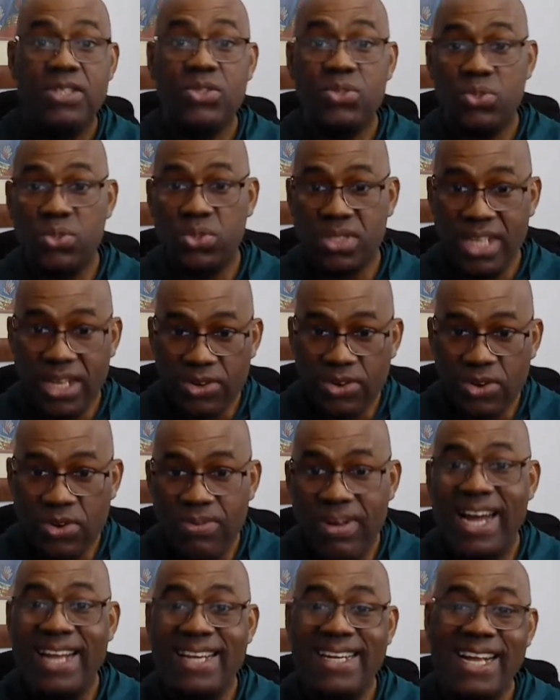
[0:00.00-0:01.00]
to take over,
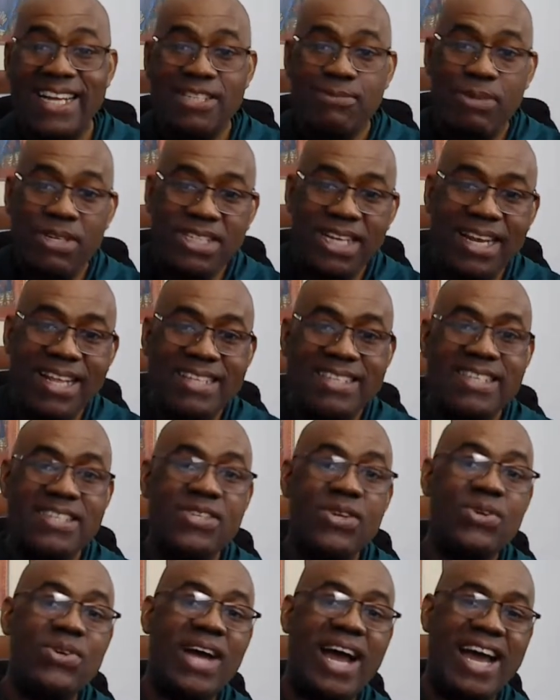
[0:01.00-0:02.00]
and that specialist is
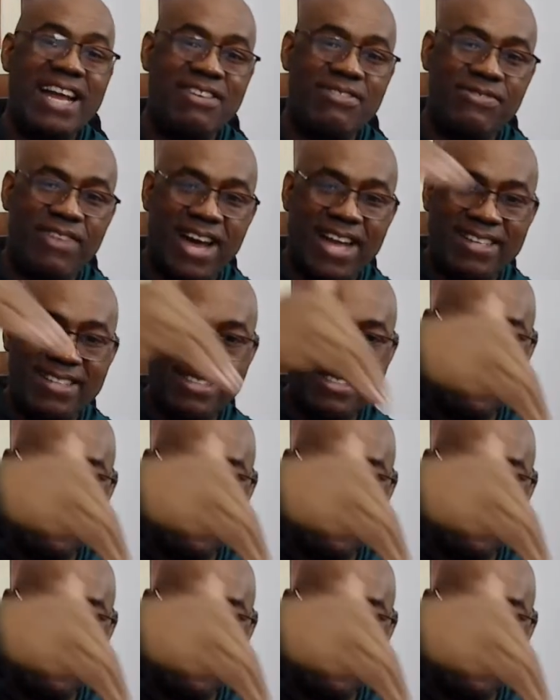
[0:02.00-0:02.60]
going to advise